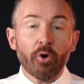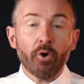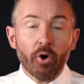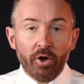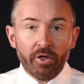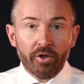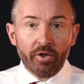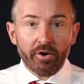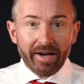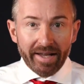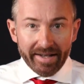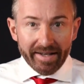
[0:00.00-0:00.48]

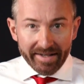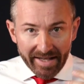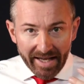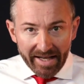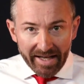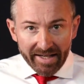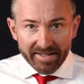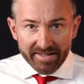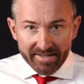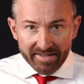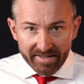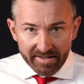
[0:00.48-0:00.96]

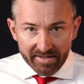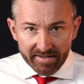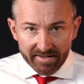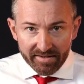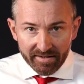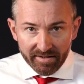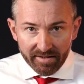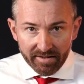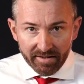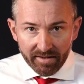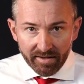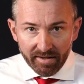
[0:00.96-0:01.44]
analysis.
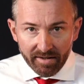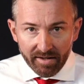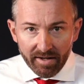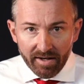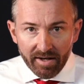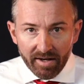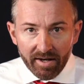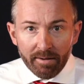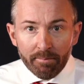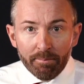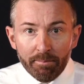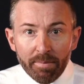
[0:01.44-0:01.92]

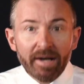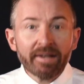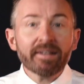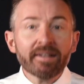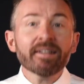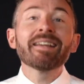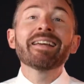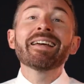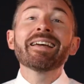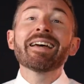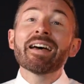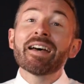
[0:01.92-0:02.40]
But
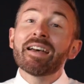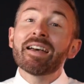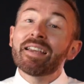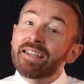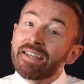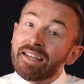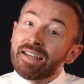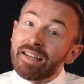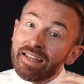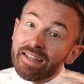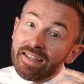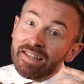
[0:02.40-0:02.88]

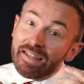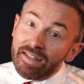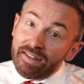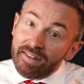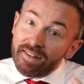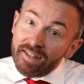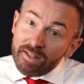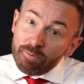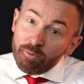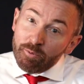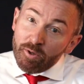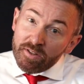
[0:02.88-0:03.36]
this
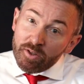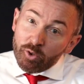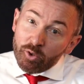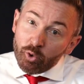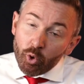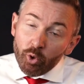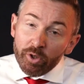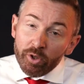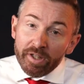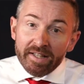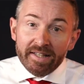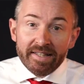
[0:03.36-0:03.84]
was a good
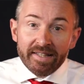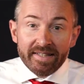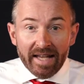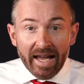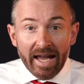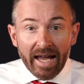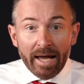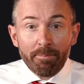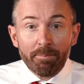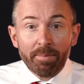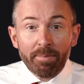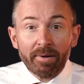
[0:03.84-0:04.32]

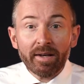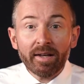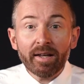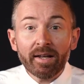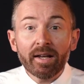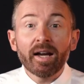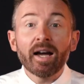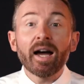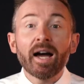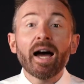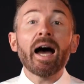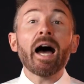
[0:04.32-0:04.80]
example how